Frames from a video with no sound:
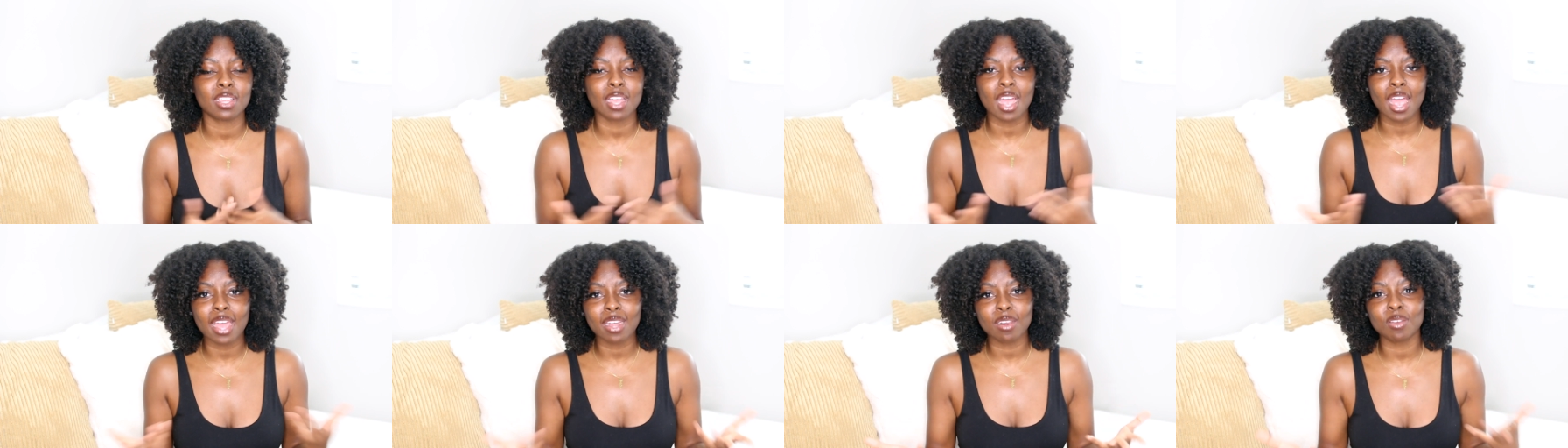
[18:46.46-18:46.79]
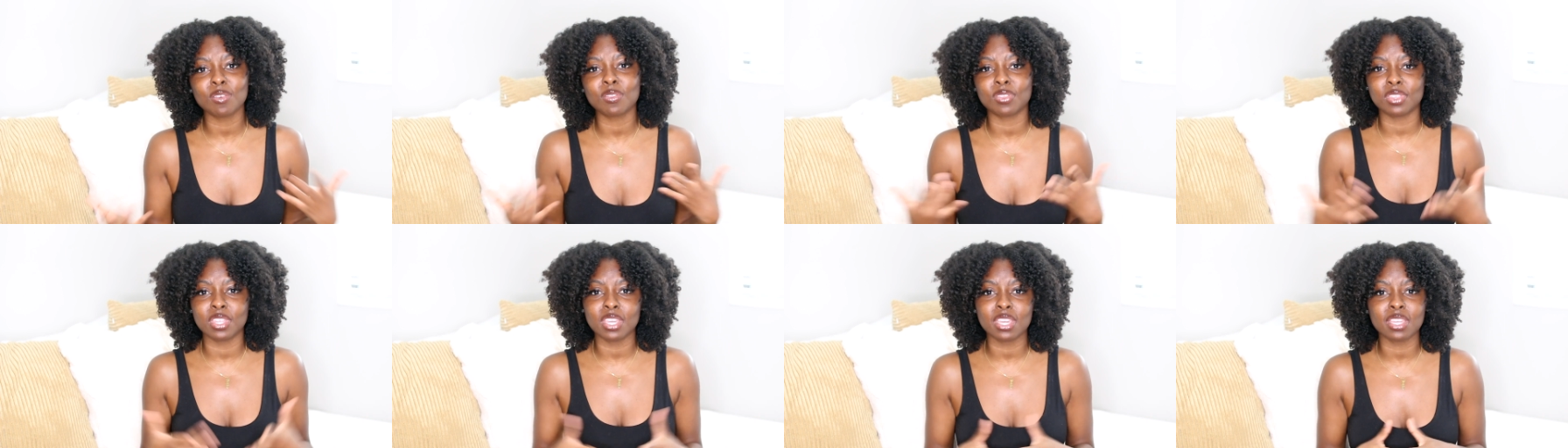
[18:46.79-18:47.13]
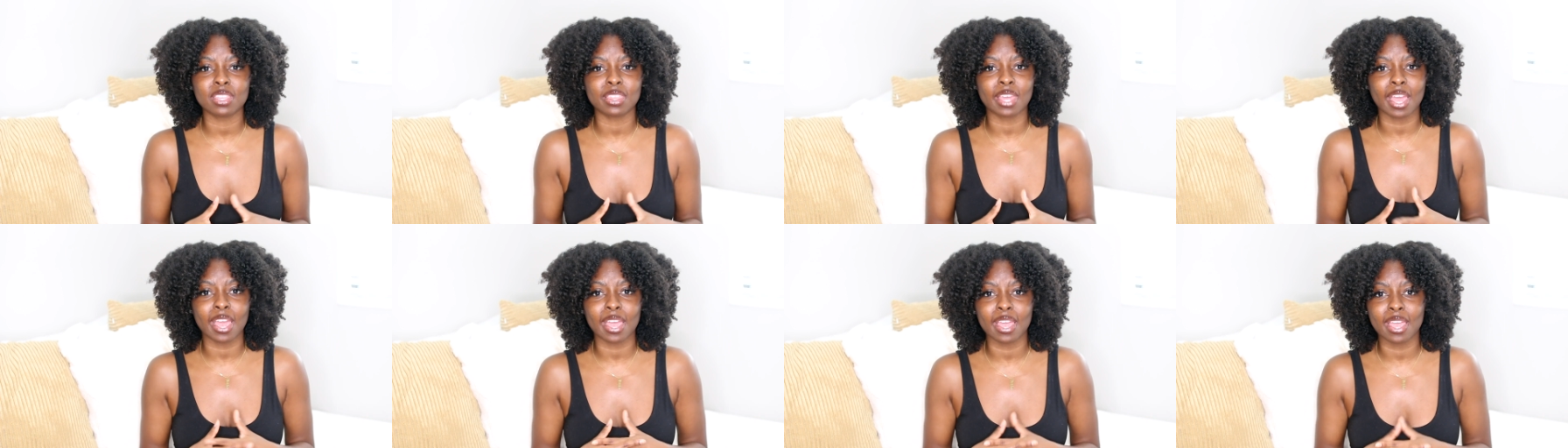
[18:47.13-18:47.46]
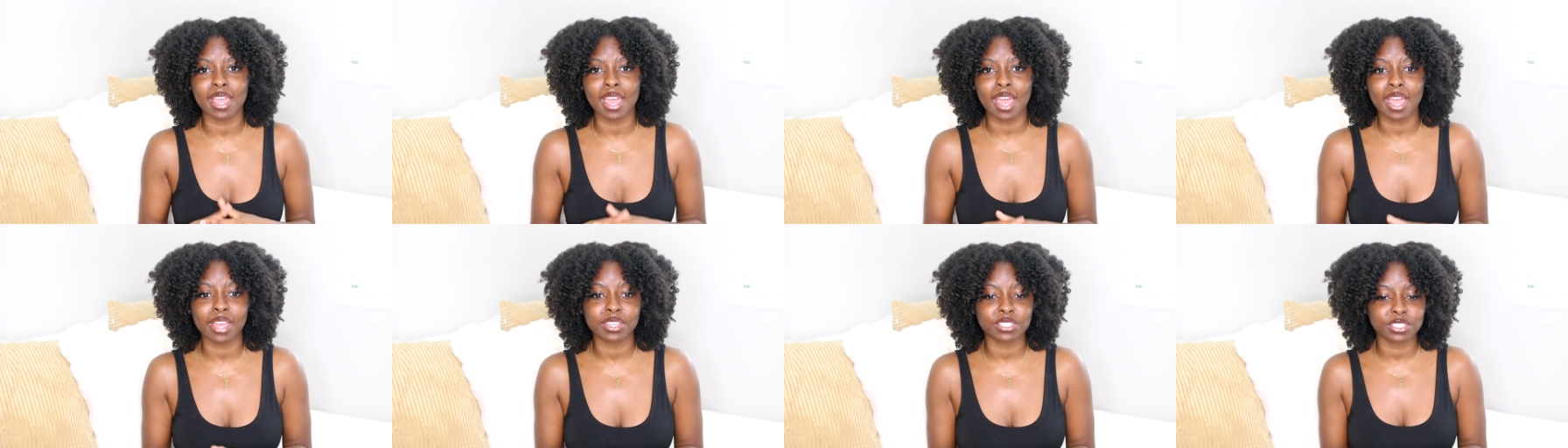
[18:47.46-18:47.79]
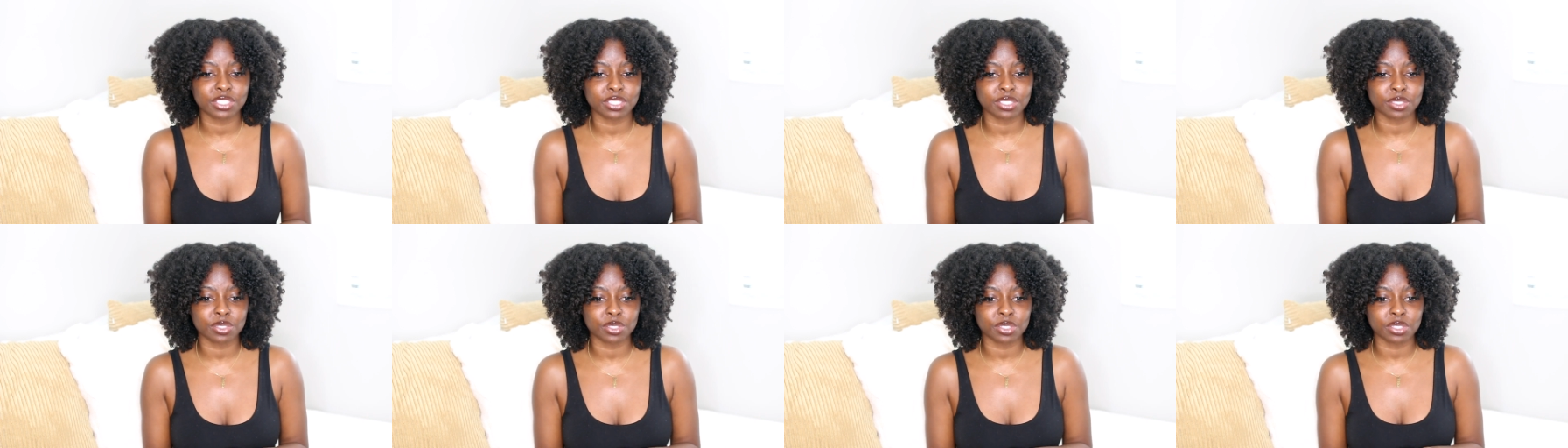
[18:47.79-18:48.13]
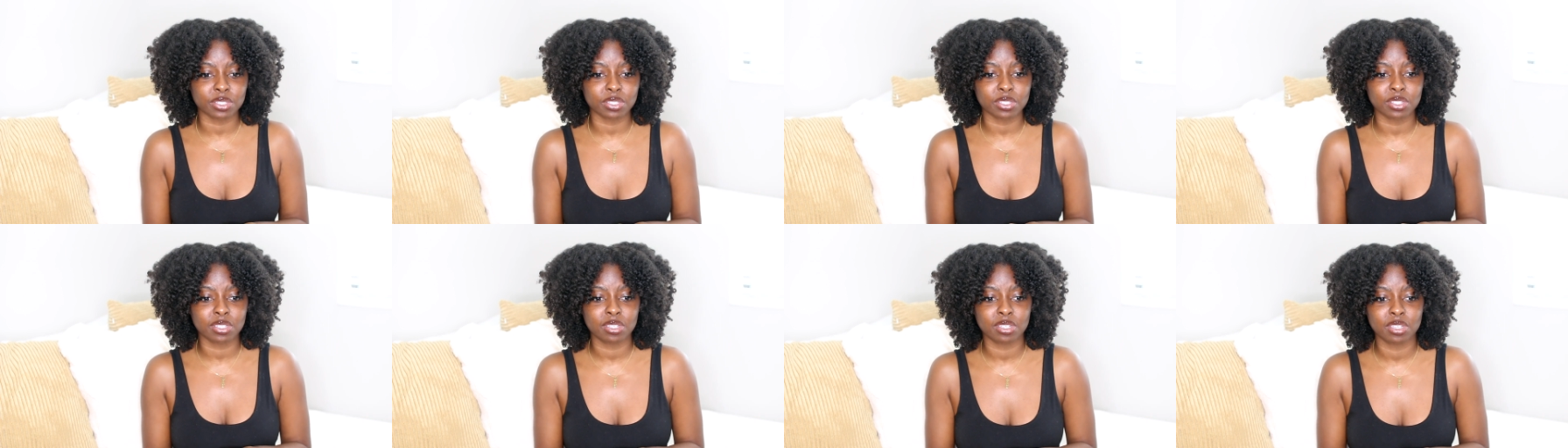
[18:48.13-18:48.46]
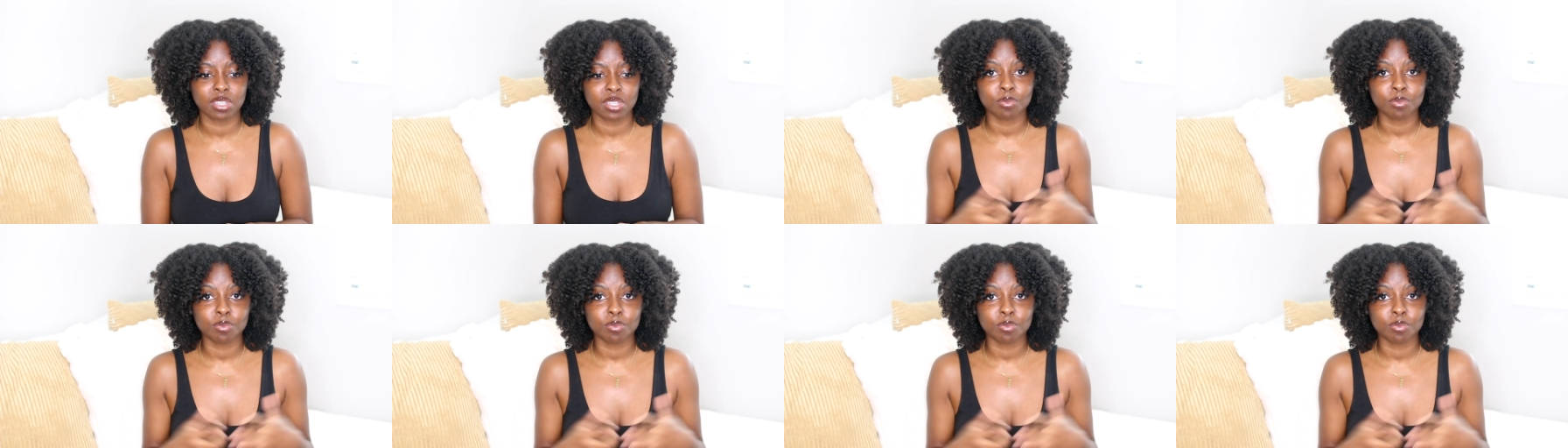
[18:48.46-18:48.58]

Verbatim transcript: i don't think that it has to